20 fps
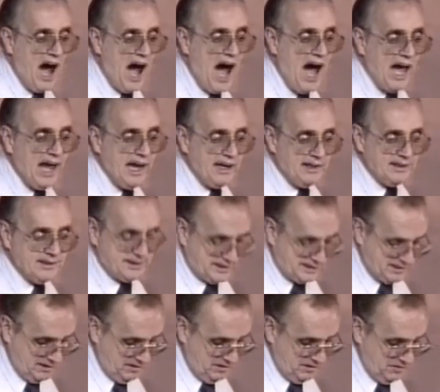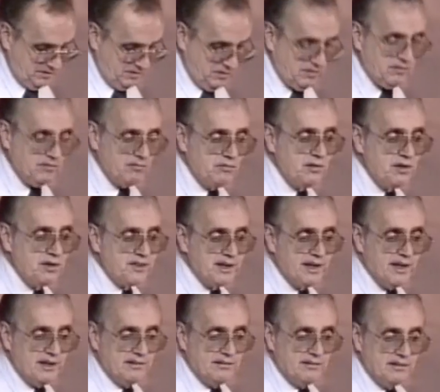eyes
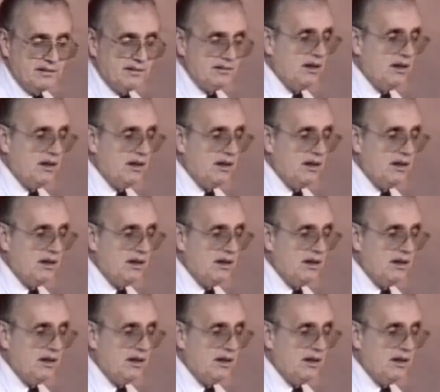within.